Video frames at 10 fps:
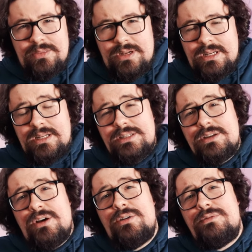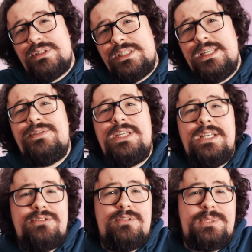The Linux kernel receives the
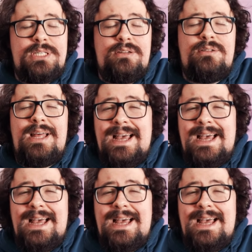interrupt signal